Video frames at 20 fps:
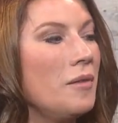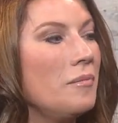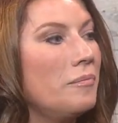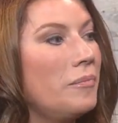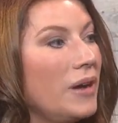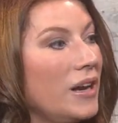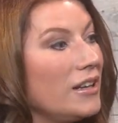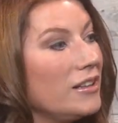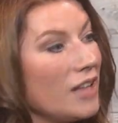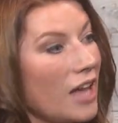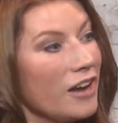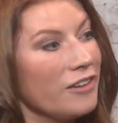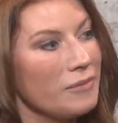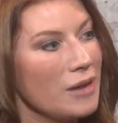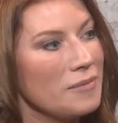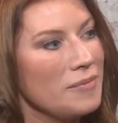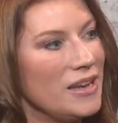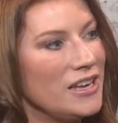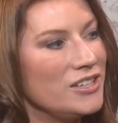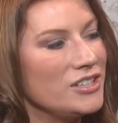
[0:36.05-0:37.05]
But a lot of my
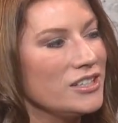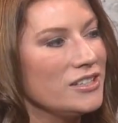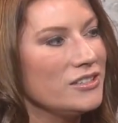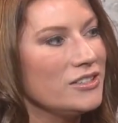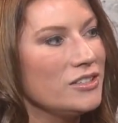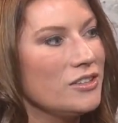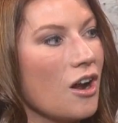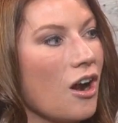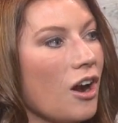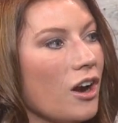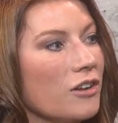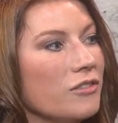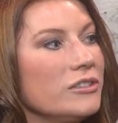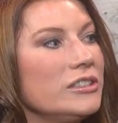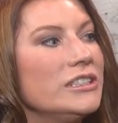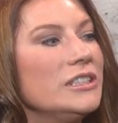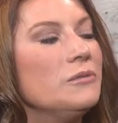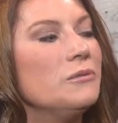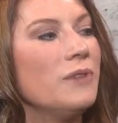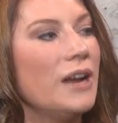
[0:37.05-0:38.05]
patients aren't
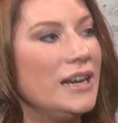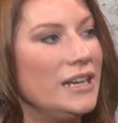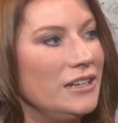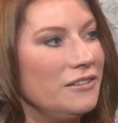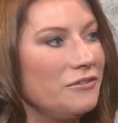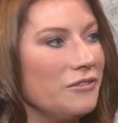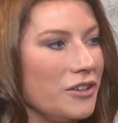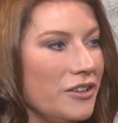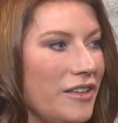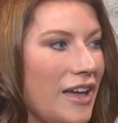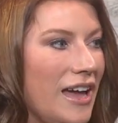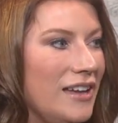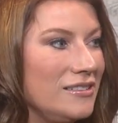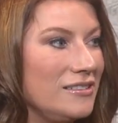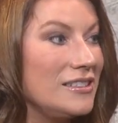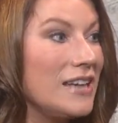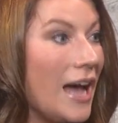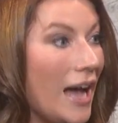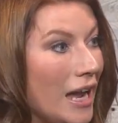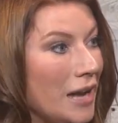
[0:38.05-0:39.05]
really ready for that
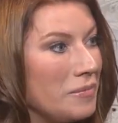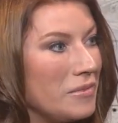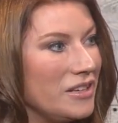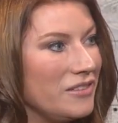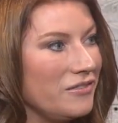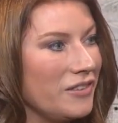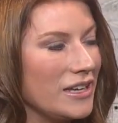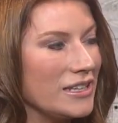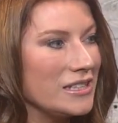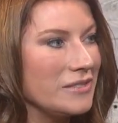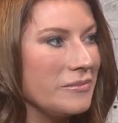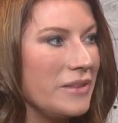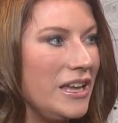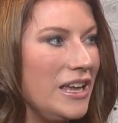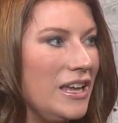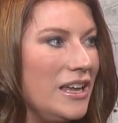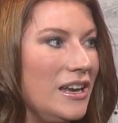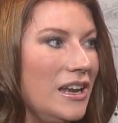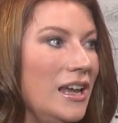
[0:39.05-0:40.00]
time investment